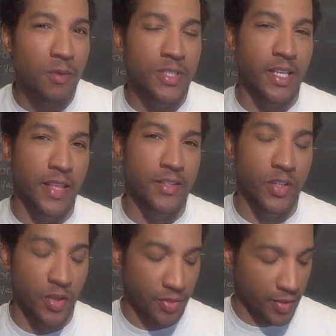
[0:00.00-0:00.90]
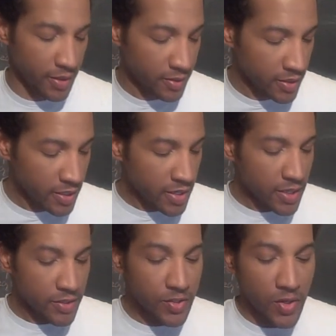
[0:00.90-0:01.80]
I would say that's a good thing.
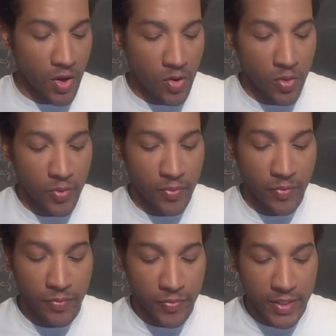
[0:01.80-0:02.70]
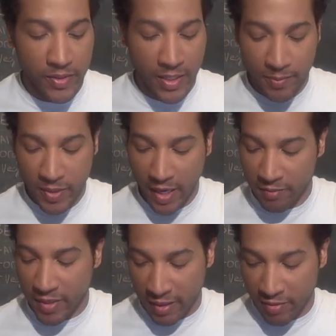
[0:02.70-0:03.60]
So these tips that
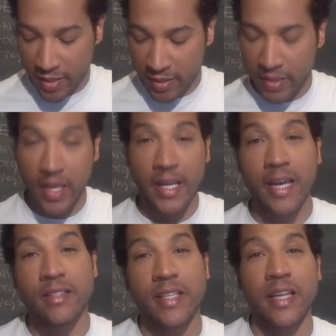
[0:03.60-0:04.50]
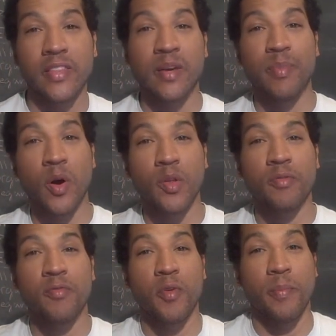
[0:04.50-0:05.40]
I've given, like I said, they're
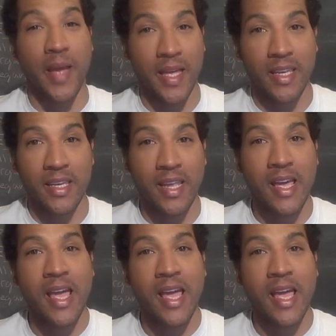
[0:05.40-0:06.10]
both for men